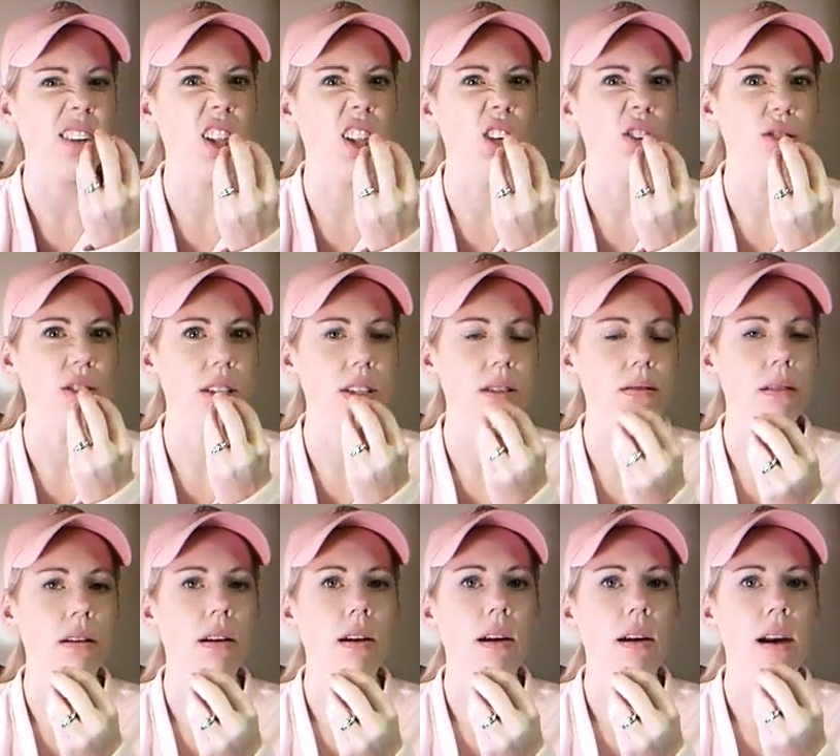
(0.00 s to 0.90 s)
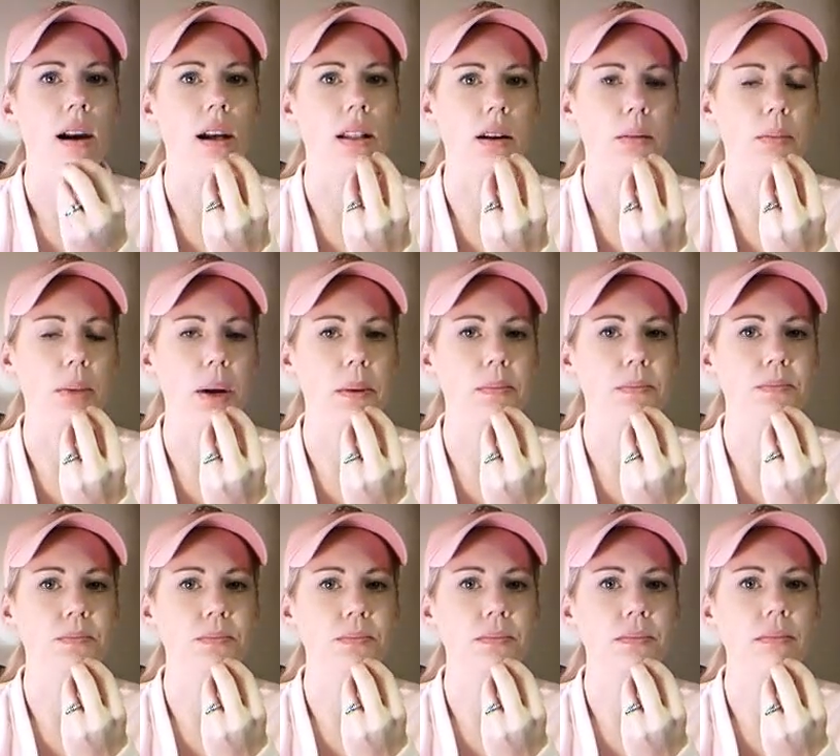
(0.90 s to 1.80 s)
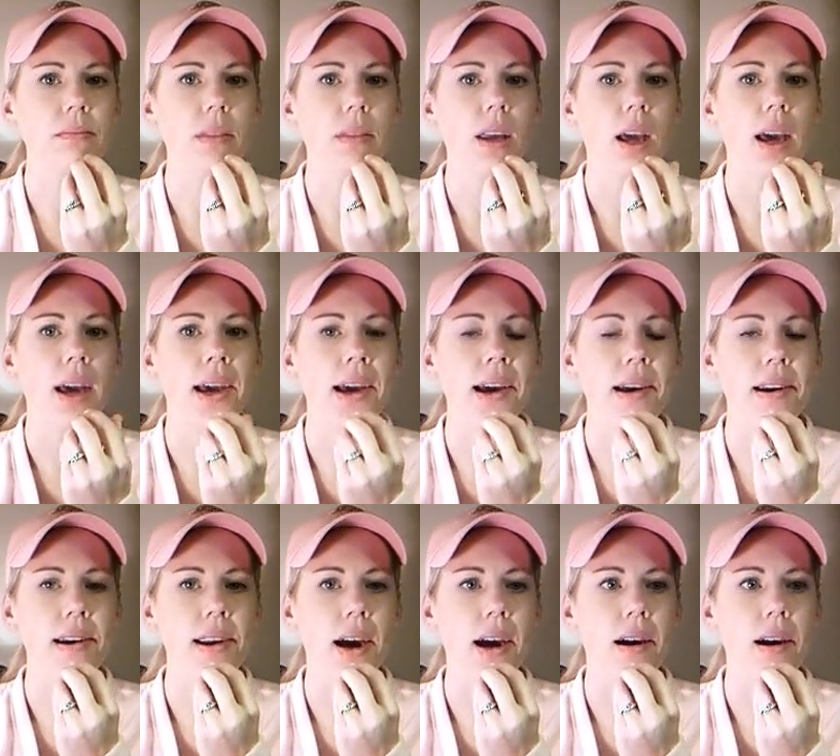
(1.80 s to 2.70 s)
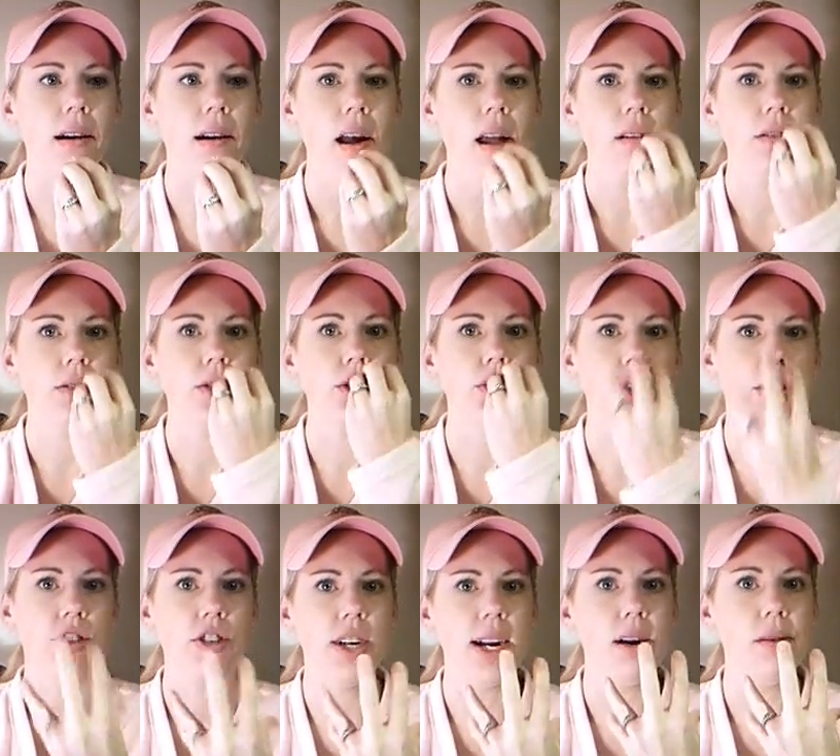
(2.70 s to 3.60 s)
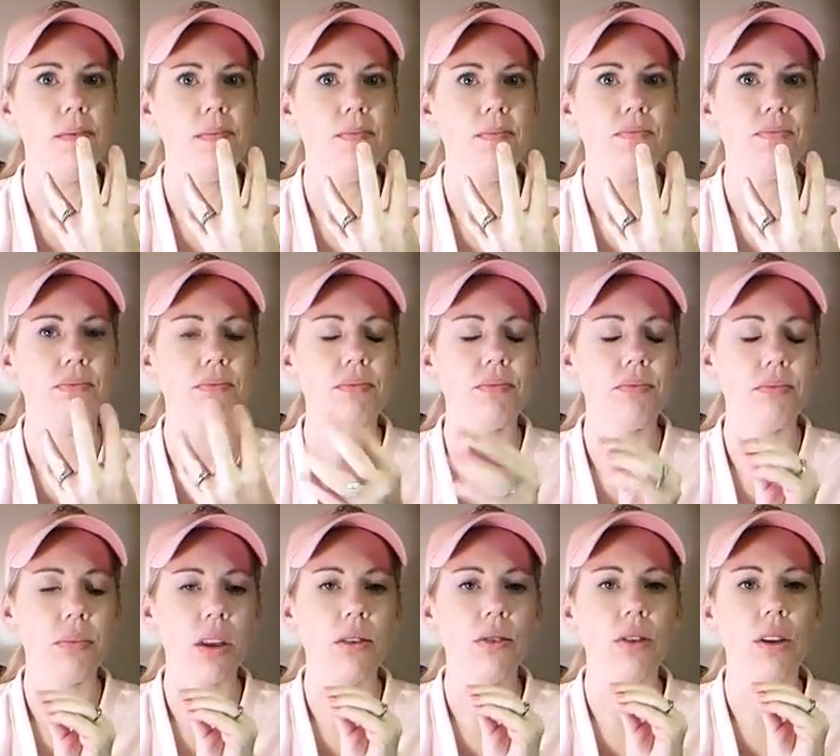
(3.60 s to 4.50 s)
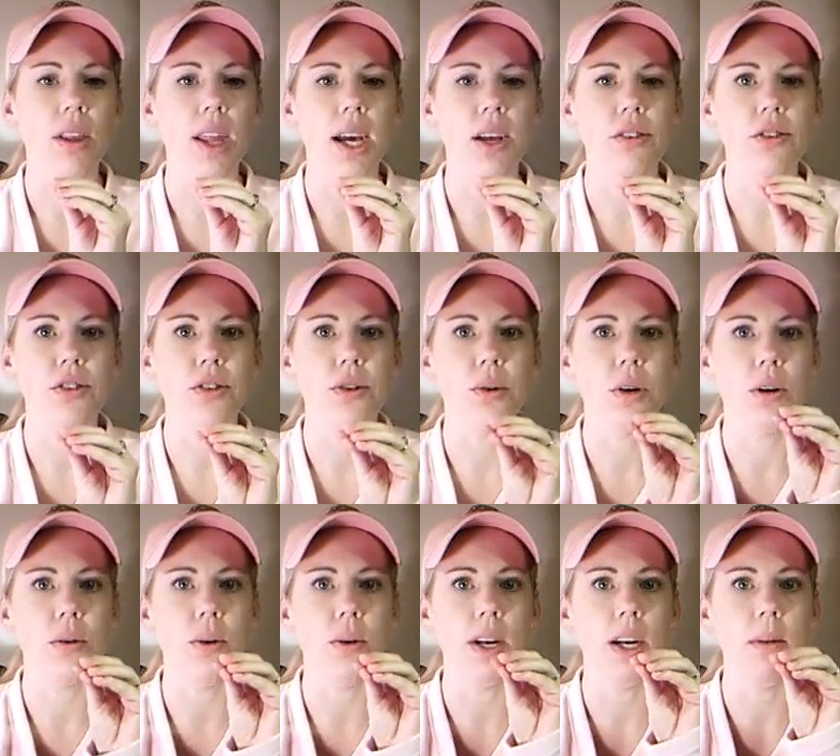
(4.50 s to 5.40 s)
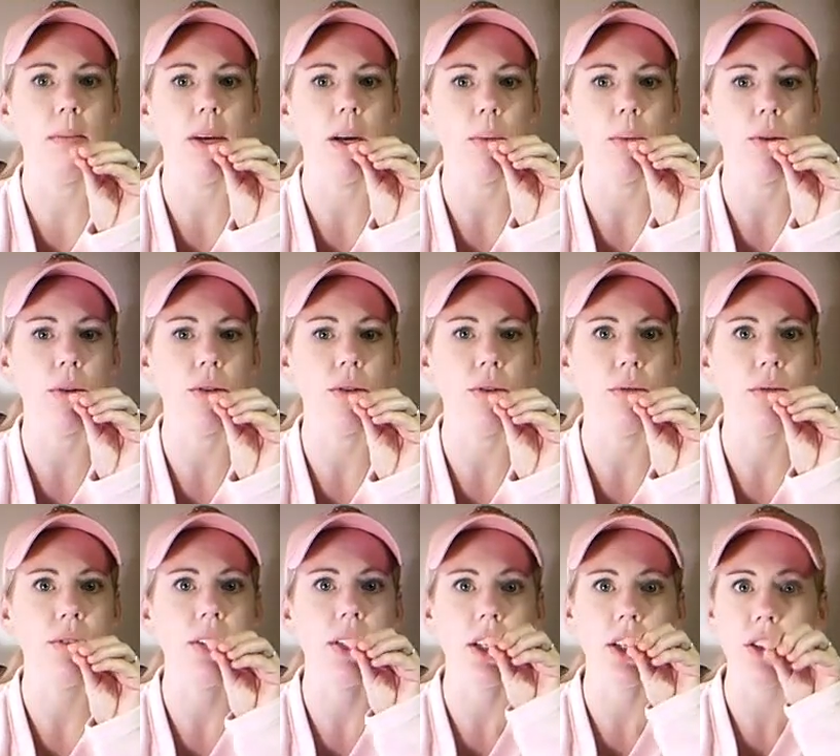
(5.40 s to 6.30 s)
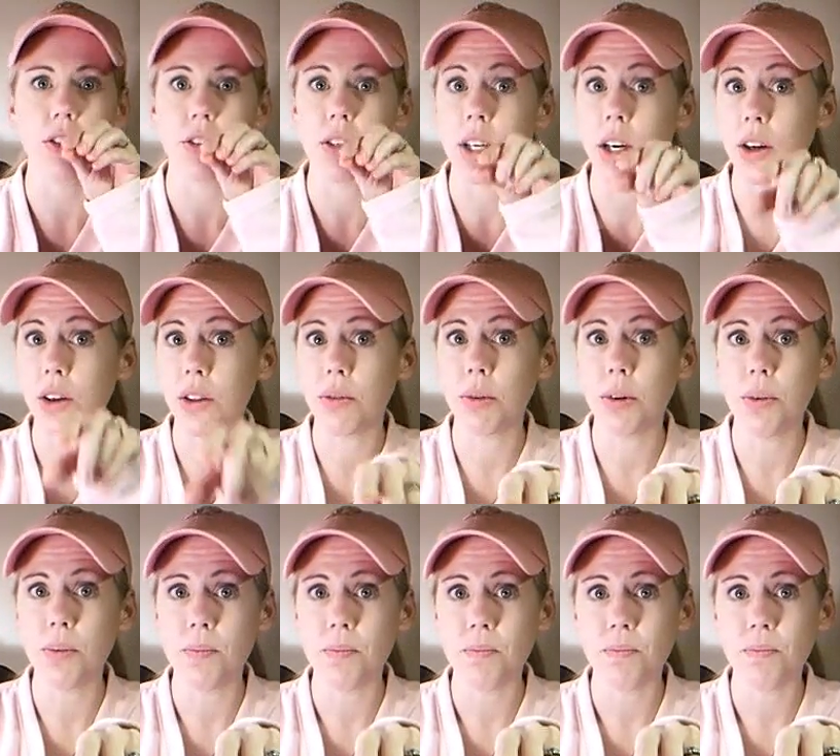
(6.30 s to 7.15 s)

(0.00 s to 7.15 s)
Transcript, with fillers: closed. I love that. And uh, stretch it out so that you are going to be able to stick your tongue through.